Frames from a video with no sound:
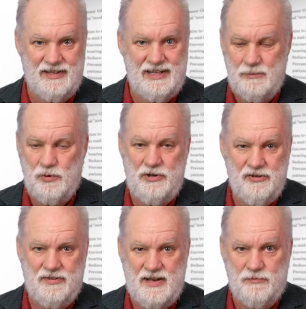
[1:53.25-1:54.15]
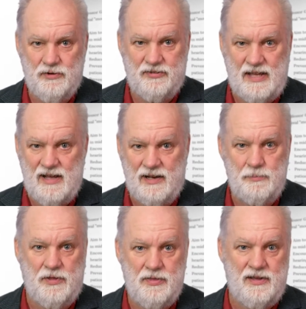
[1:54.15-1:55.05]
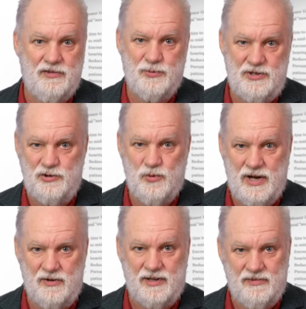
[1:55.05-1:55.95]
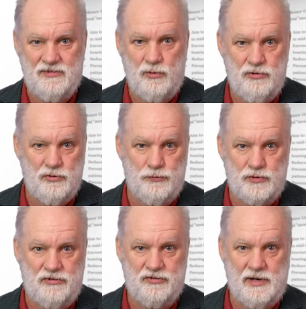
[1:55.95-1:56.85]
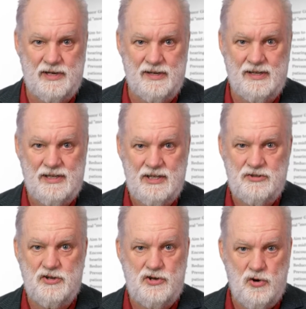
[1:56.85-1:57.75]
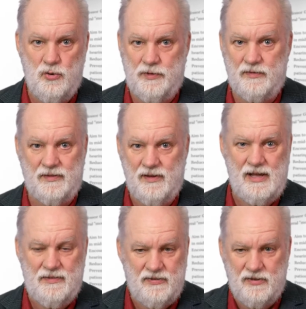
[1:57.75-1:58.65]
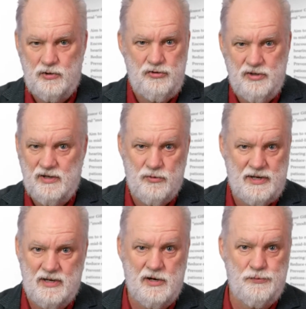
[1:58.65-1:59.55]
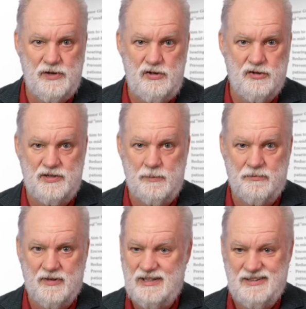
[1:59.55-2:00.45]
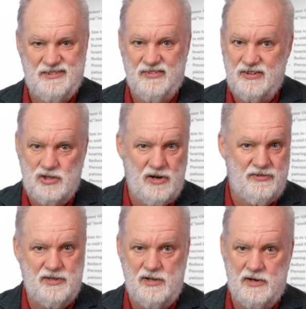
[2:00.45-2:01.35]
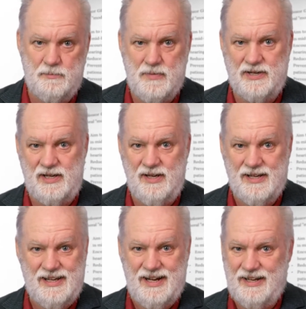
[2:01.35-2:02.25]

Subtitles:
but we just never scale up the things we do well. It's so frustrating to know that the solution is right at our fingertips. It doesn't cost a lot of money. We